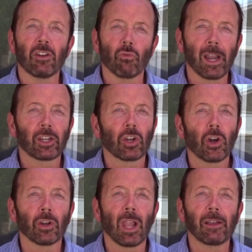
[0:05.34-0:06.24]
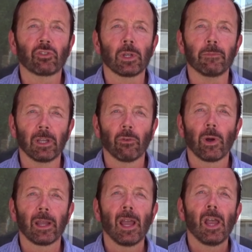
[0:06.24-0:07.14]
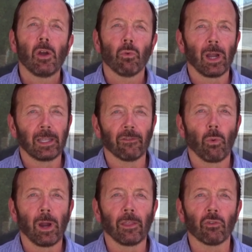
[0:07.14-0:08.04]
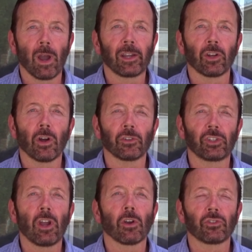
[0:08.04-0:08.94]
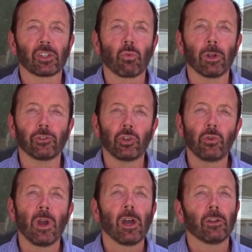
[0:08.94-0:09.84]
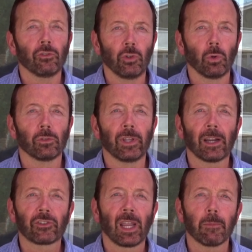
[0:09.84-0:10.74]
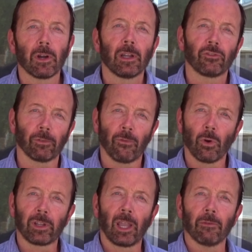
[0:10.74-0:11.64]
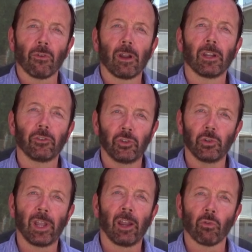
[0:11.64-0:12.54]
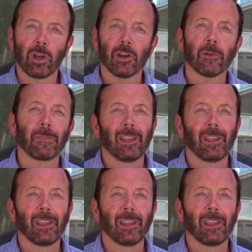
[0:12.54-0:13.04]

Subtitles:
Ricilar live stream giveaway, where I give away the Ricilar CR612 Dual Dash camera. It's a 4K front, 2K rear.